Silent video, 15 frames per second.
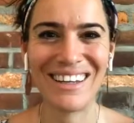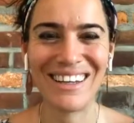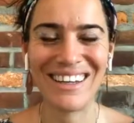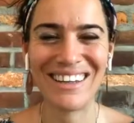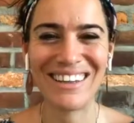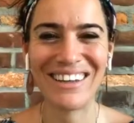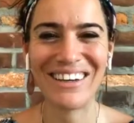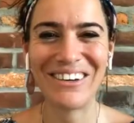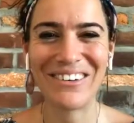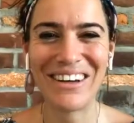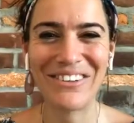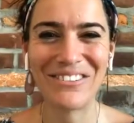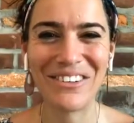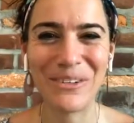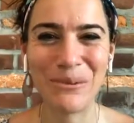Hello
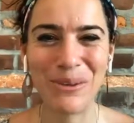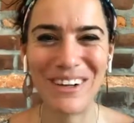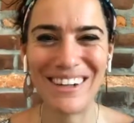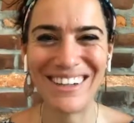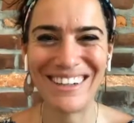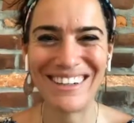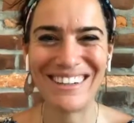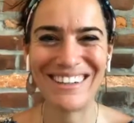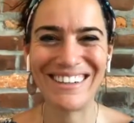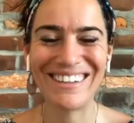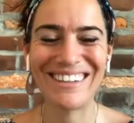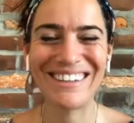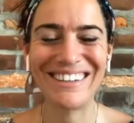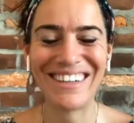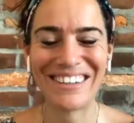everyone,
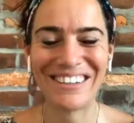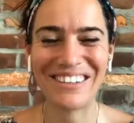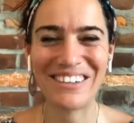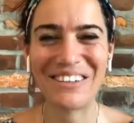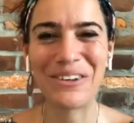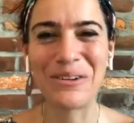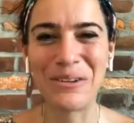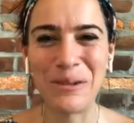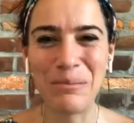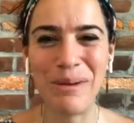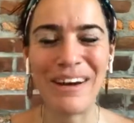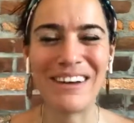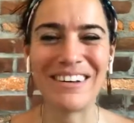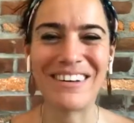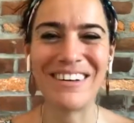Dr. Nicole
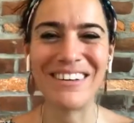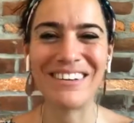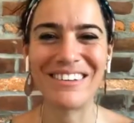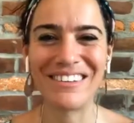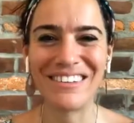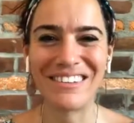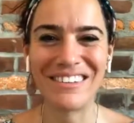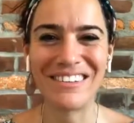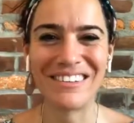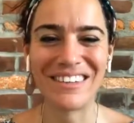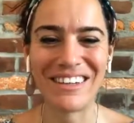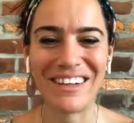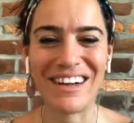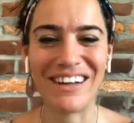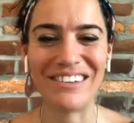LaPera, the holistic
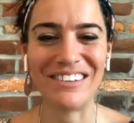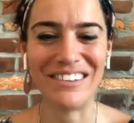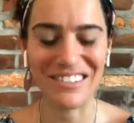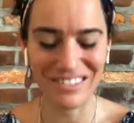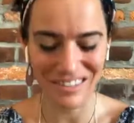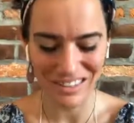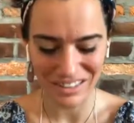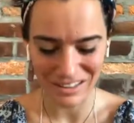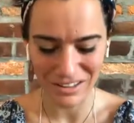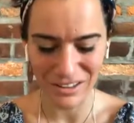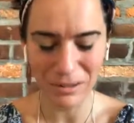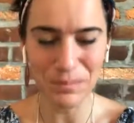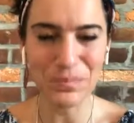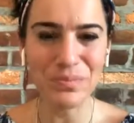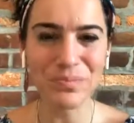psychologist
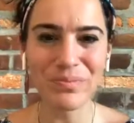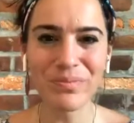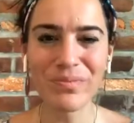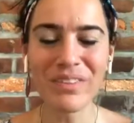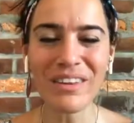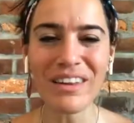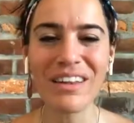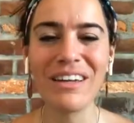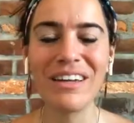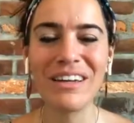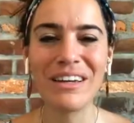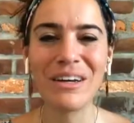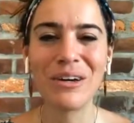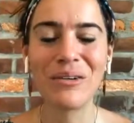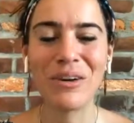here. I
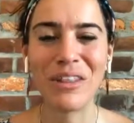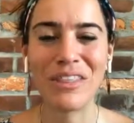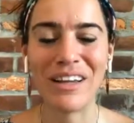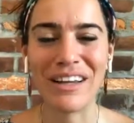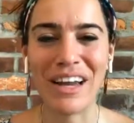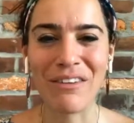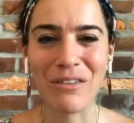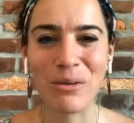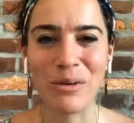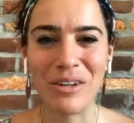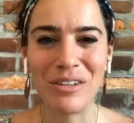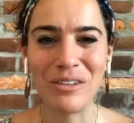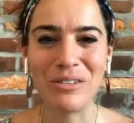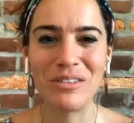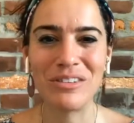want to thank everyone
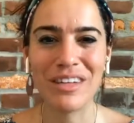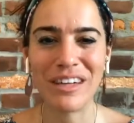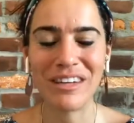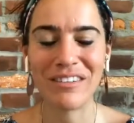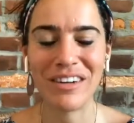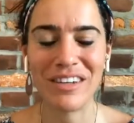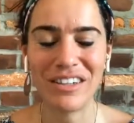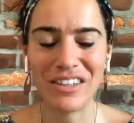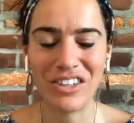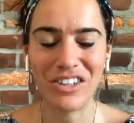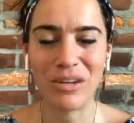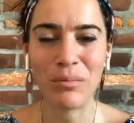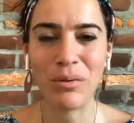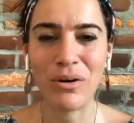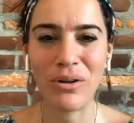who's getting ready to
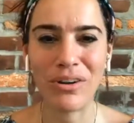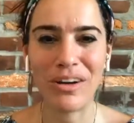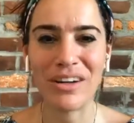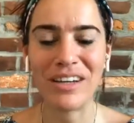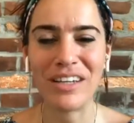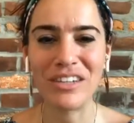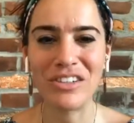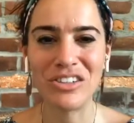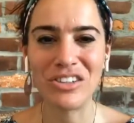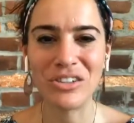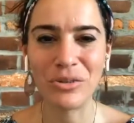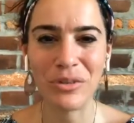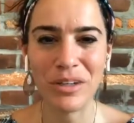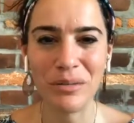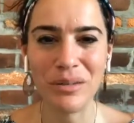jump on and
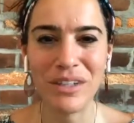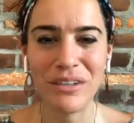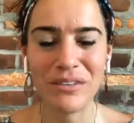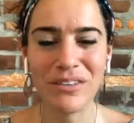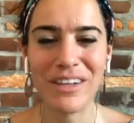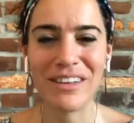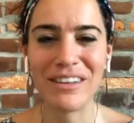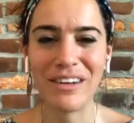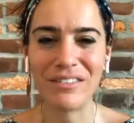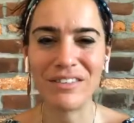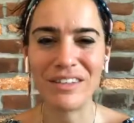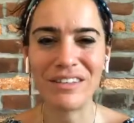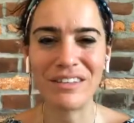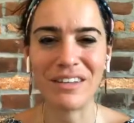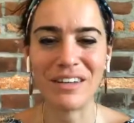join me for a lovely
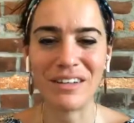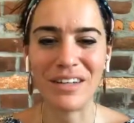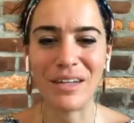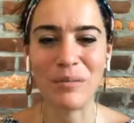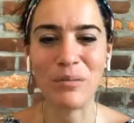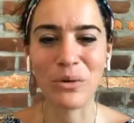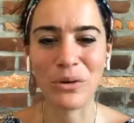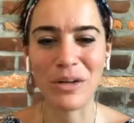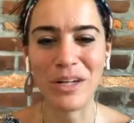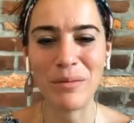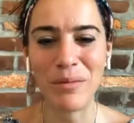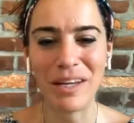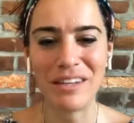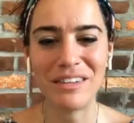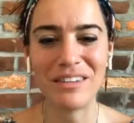Sunday morning
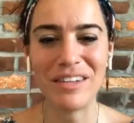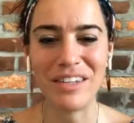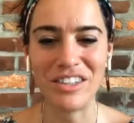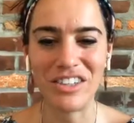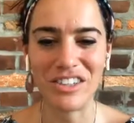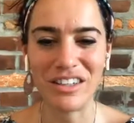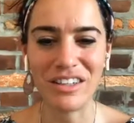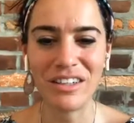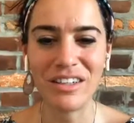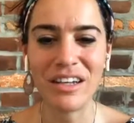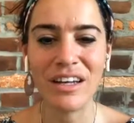meditation.